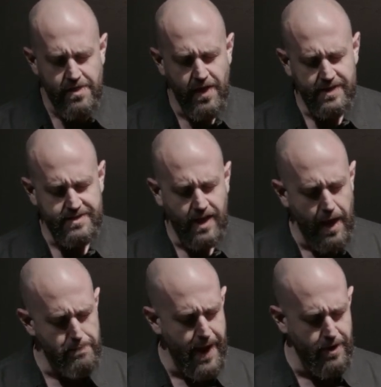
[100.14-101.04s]
Thus
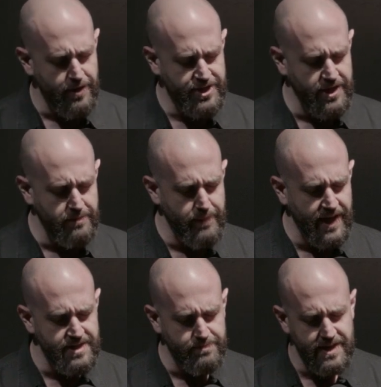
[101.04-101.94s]
I perish in
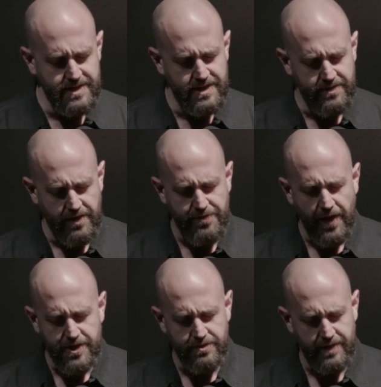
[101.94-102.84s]
amazement in the
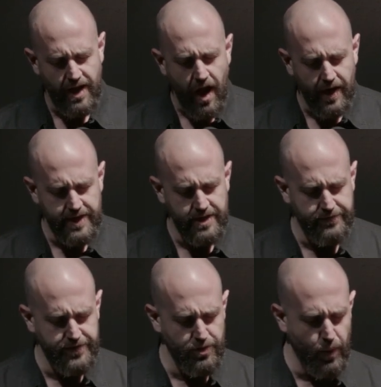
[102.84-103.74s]
thundering honey
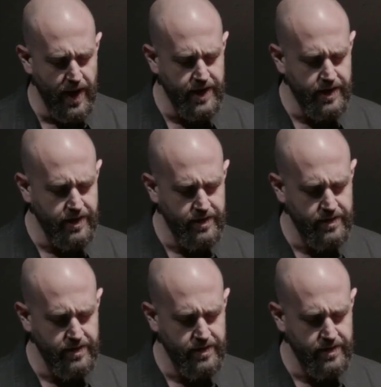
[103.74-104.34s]
of your wake.